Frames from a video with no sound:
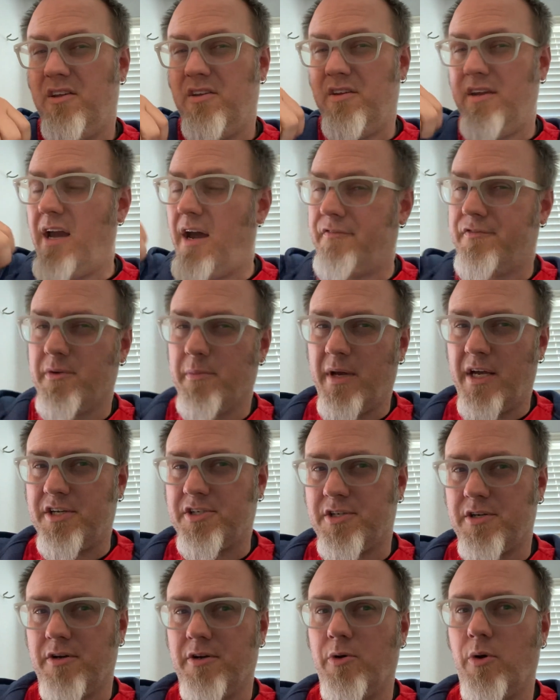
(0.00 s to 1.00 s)
You have to make
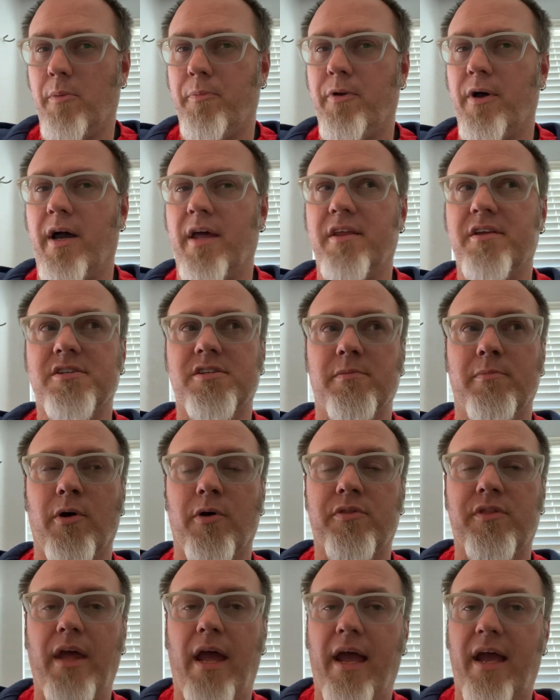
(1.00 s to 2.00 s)
sure to apply this to
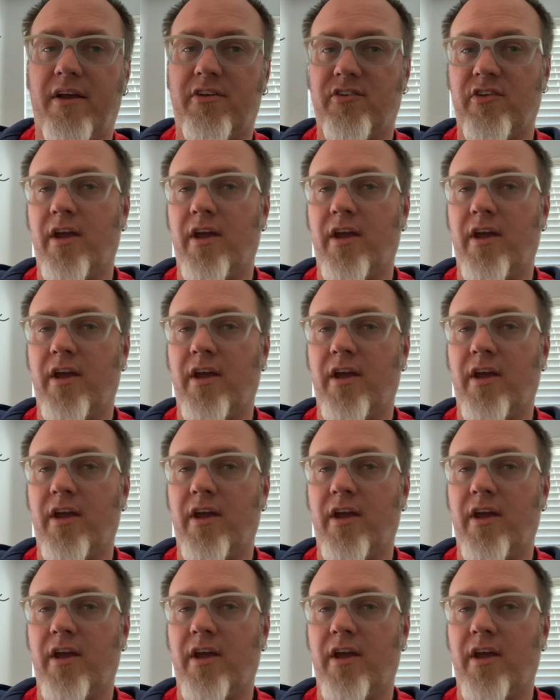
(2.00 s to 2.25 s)
both the x